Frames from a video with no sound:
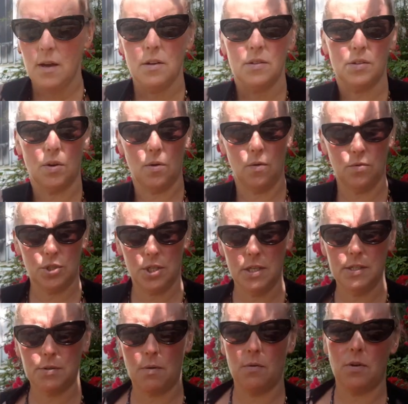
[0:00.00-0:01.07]
So
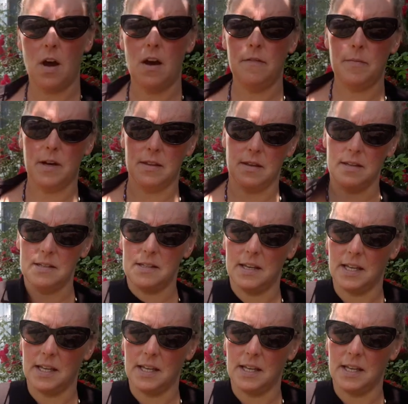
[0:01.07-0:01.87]
she's thrown off by this,